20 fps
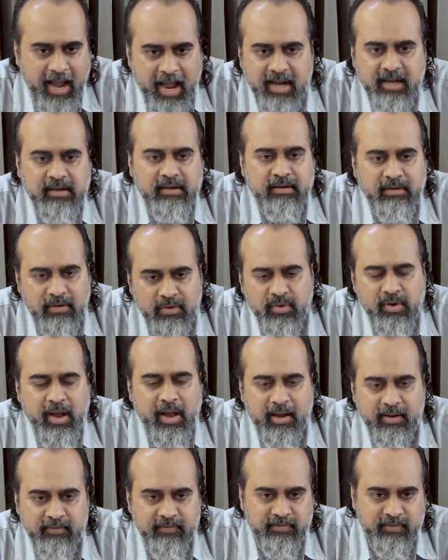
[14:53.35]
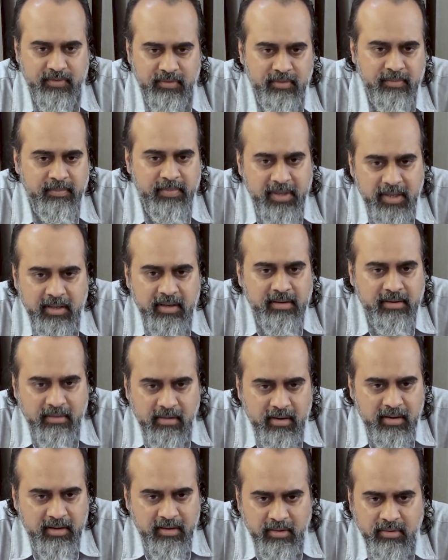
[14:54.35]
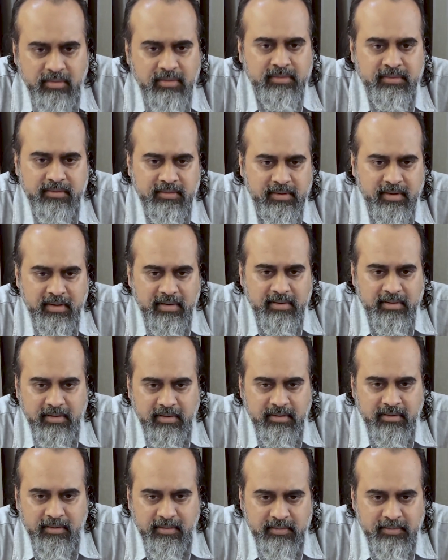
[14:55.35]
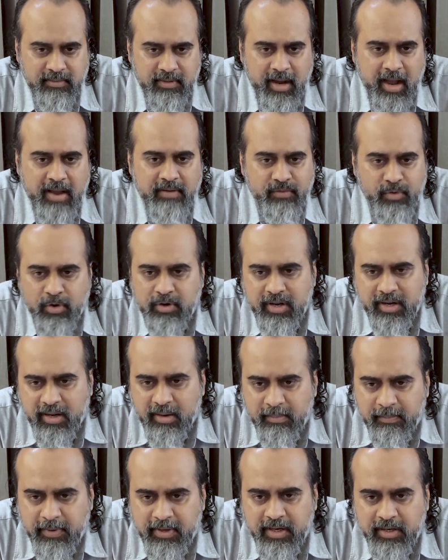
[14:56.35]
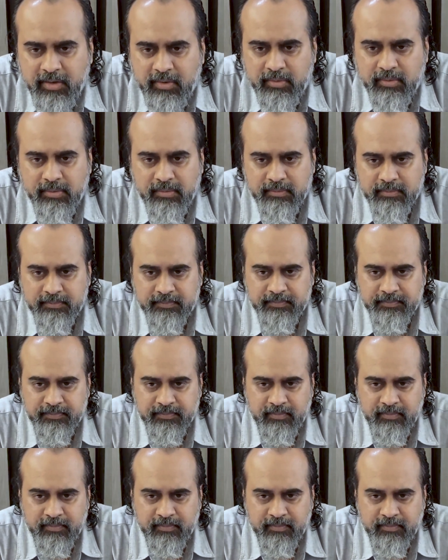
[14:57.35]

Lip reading: that you have to bear all alone. I won't accompany you.